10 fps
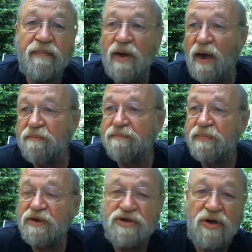I'm
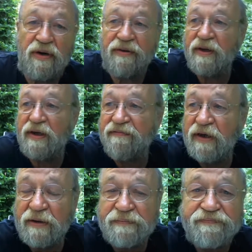enjoying the
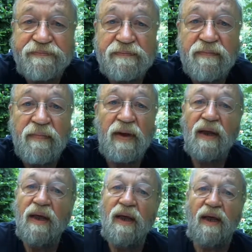evening,
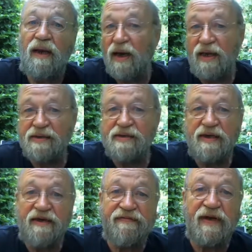a lazy
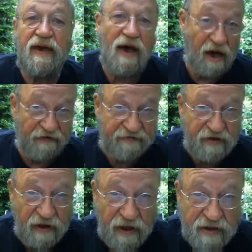evening
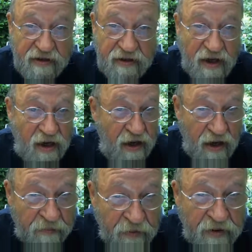after a lazy day.
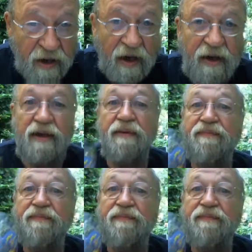I'm retired.